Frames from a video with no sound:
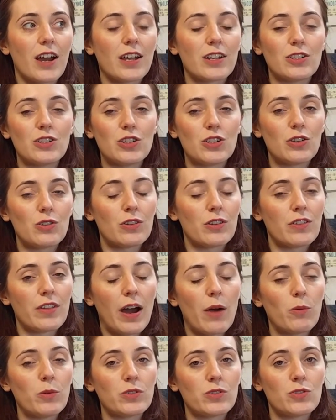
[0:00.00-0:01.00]
I knew that
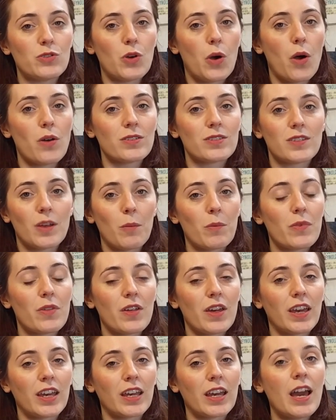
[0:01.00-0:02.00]
that was not
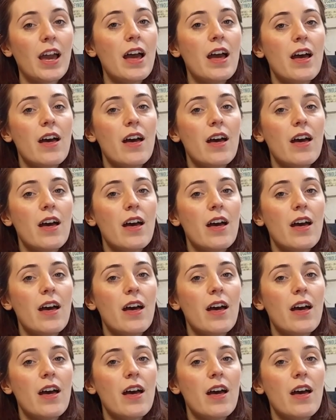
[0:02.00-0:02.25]
something